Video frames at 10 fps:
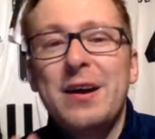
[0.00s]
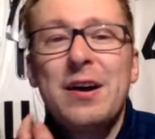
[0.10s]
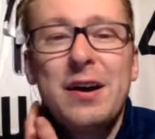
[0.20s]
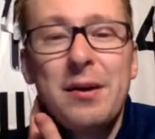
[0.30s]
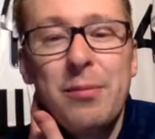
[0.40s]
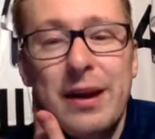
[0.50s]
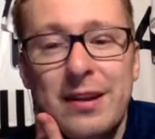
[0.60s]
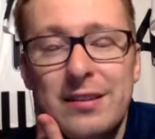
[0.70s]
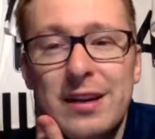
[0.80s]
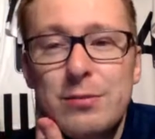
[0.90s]
back
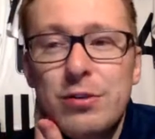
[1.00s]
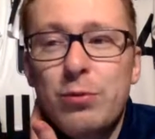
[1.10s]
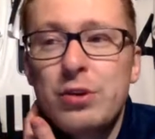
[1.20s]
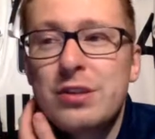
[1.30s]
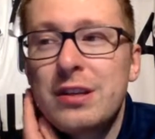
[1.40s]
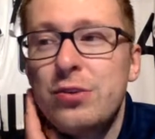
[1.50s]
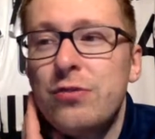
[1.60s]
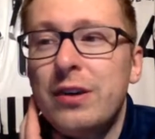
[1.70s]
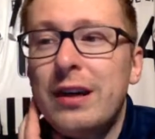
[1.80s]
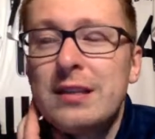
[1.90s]
in the day. So I watched the
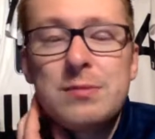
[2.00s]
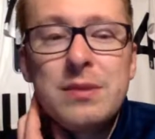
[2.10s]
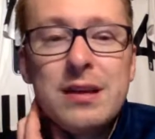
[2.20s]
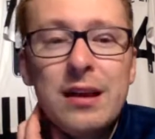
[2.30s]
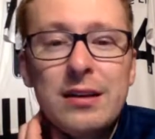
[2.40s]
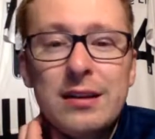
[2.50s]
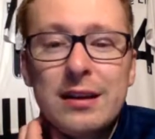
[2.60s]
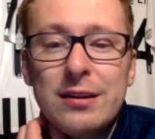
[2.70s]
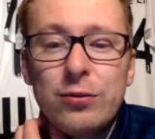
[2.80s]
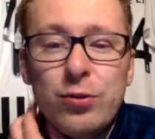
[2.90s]
Juve against Milan.
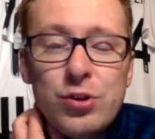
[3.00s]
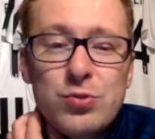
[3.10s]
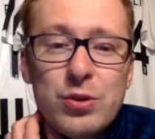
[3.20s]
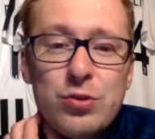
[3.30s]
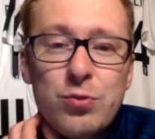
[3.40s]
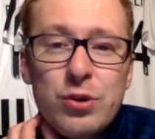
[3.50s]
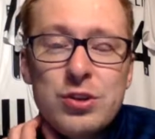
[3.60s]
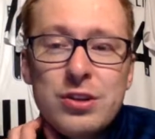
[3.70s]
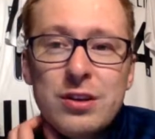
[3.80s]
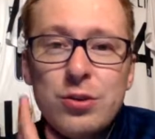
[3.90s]
And of course, when you
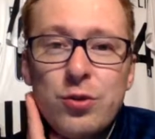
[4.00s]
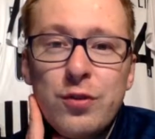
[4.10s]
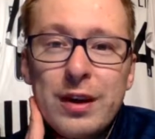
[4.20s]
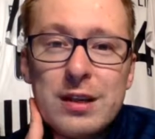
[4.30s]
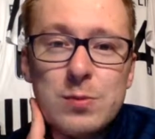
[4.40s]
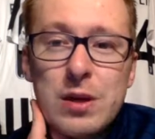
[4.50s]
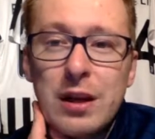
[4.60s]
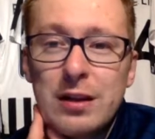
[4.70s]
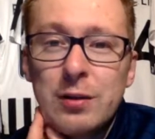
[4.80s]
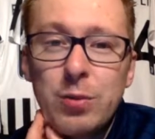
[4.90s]
watch Juve against
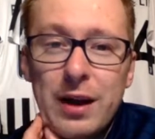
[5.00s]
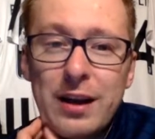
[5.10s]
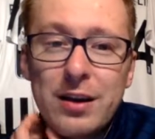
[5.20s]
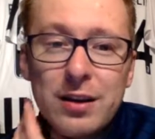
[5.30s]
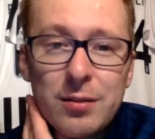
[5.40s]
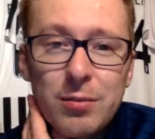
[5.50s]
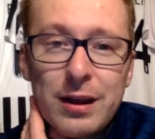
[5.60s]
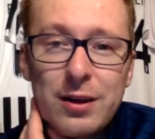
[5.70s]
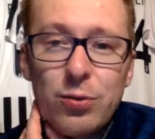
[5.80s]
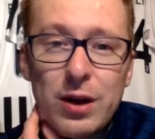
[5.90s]
Milan in a black
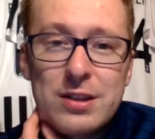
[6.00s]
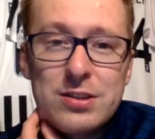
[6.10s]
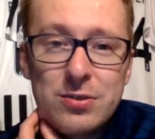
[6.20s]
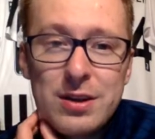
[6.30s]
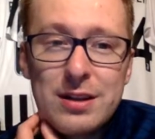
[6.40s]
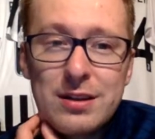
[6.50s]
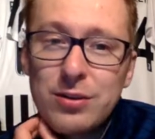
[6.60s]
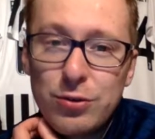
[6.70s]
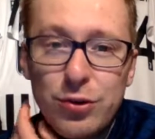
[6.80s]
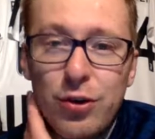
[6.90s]
and white screen,
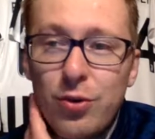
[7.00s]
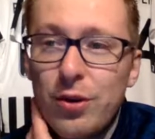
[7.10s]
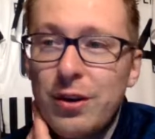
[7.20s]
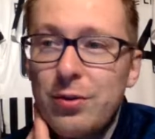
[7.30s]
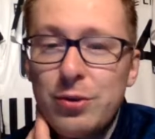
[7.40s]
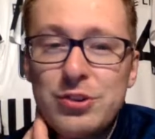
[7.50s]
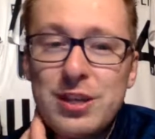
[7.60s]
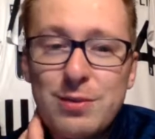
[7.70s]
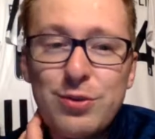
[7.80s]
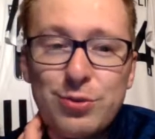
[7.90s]
you know which
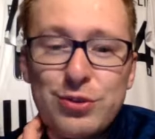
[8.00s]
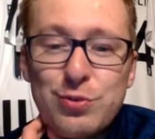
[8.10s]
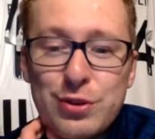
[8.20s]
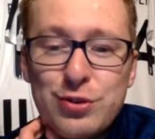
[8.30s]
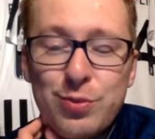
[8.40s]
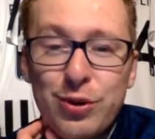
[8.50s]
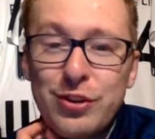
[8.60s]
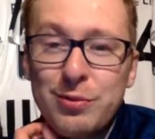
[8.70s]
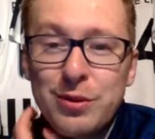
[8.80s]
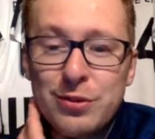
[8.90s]
team you will be
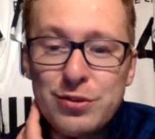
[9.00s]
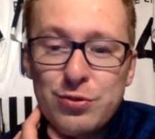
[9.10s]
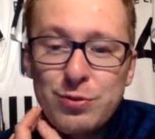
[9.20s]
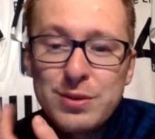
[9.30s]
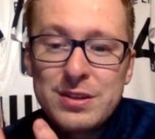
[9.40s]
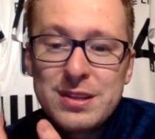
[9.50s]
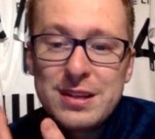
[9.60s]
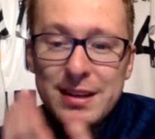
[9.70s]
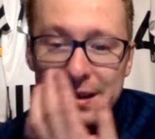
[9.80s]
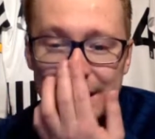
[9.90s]
supporting because you will be
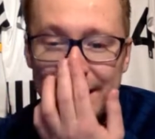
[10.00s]
seeing